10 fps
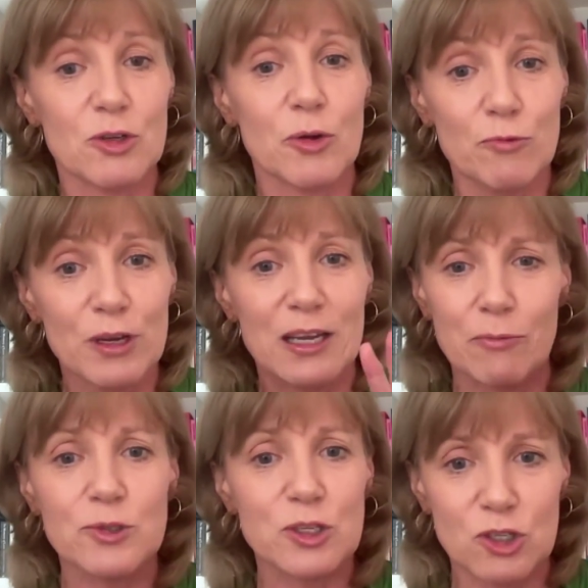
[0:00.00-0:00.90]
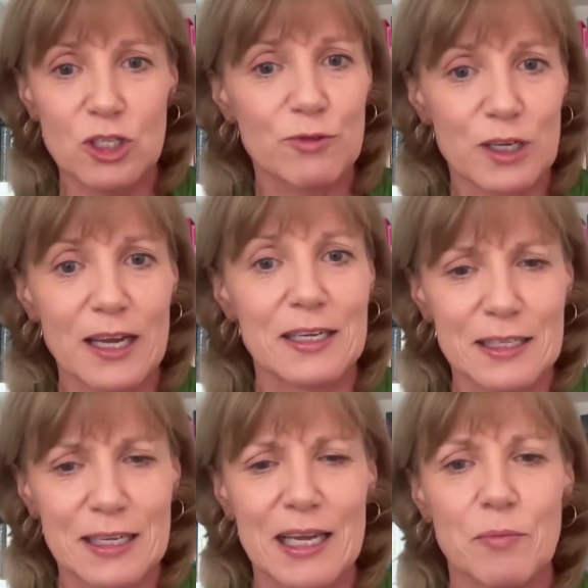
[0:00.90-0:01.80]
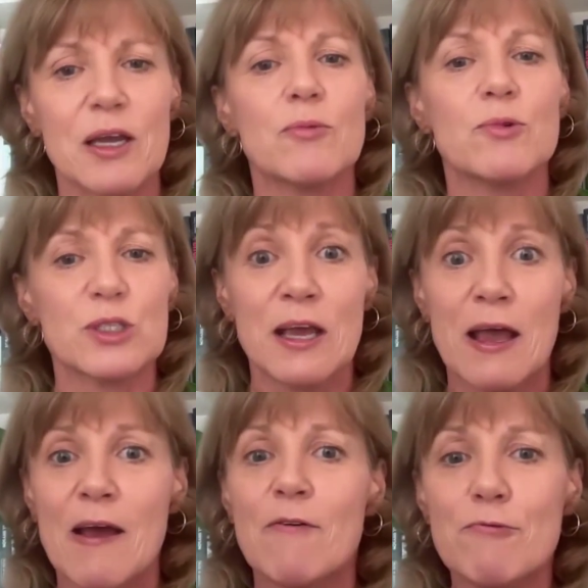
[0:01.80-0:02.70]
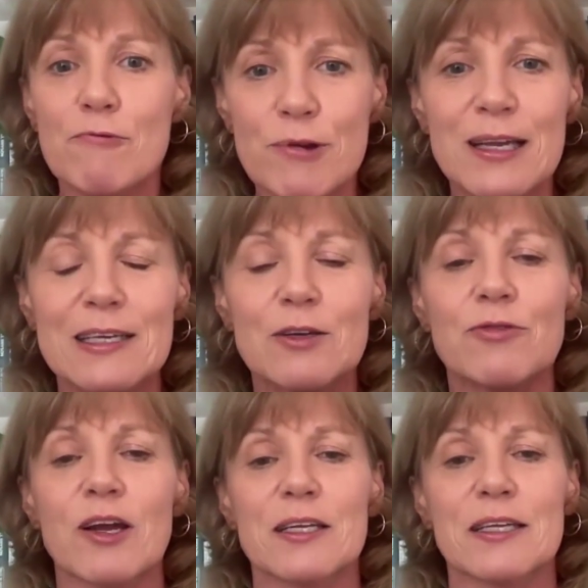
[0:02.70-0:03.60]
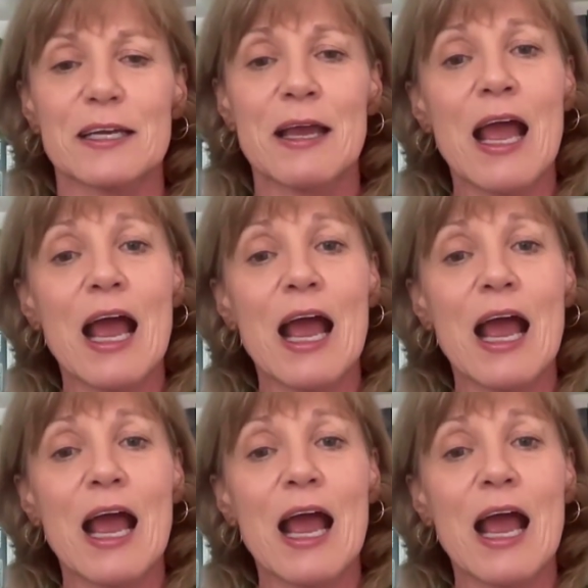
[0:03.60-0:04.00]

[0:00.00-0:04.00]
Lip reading: It wasn't just forgetting a name, it was really frightening.